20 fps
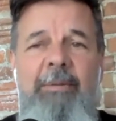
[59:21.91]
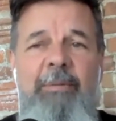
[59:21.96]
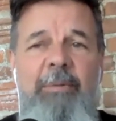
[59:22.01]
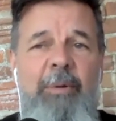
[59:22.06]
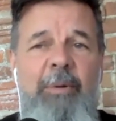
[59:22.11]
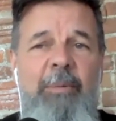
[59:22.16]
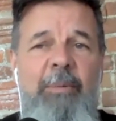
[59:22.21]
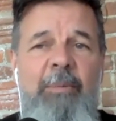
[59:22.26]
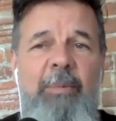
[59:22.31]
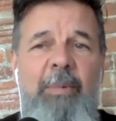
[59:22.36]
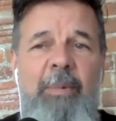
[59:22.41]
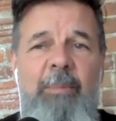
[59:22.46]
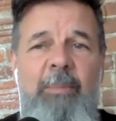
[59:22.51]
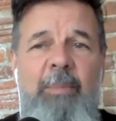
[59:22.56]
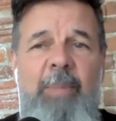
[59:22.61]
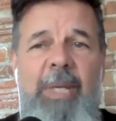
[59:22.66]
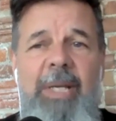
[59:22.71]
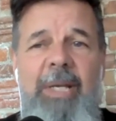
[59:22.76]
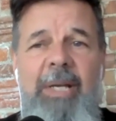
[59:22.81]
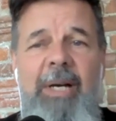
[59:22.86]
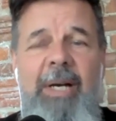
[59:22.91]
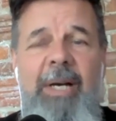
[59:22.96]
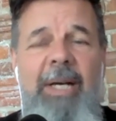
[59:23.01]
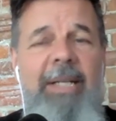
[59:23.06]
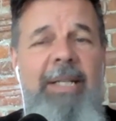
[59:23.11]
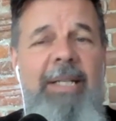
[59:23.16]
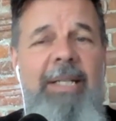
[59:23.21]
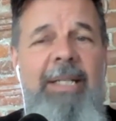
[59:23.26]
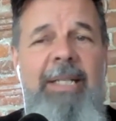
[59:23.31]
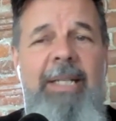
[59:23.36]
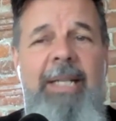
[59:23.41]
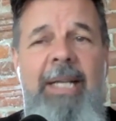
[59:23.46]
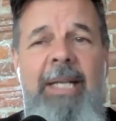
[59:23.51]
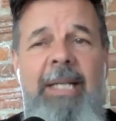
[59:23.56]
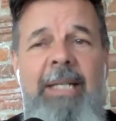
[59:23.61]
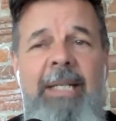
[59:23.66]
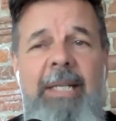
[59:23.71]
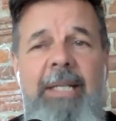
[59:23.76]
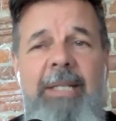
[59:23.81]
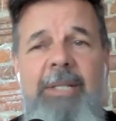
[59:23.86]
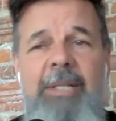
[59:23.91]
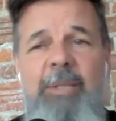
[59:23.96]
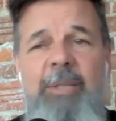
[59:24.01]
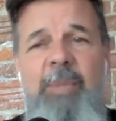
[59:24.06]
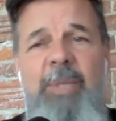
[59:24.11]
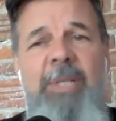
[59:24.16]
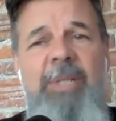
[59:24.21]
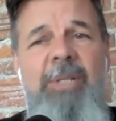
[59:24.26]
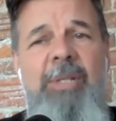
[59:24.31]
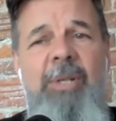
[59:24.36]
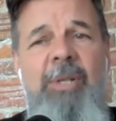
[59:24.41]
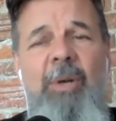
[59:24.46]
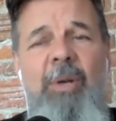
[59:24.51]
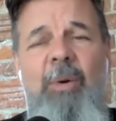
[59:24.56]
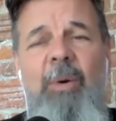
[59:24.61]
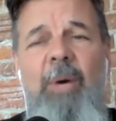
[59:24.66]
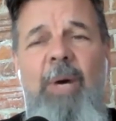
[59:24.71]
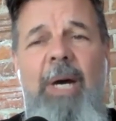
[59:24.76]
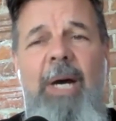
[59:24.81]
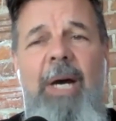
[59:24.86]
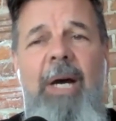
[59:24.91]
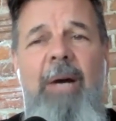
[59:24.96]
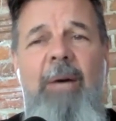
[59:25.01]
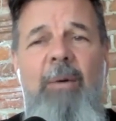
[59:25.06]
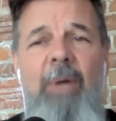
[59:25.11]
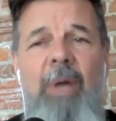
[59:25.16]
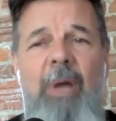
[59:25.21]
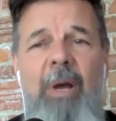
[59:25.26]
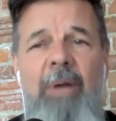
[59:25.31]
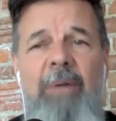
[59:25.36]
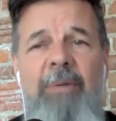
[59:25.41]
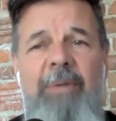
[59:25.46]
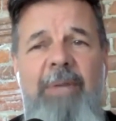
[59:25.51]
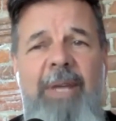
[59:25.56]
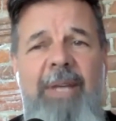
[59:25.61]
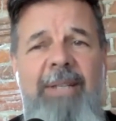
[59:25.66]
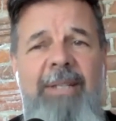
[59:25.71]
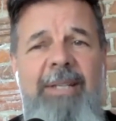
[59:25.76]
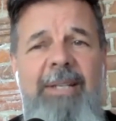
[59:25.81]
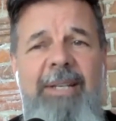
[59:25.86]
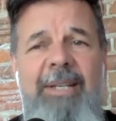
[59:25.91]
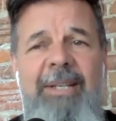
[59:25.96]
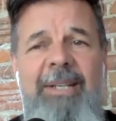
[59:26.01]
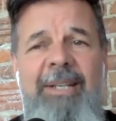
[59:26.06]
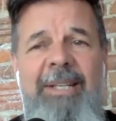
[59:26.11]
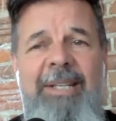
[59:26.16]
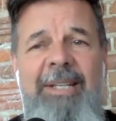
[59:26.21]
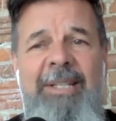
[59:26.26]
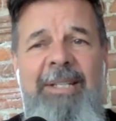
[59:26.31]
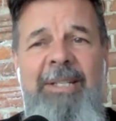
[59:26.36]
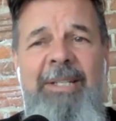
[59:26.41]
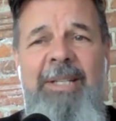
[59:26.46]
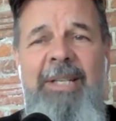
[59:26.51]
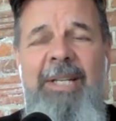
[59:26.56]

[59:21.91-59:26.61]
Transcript: for being on and and and just being so uh, authentic and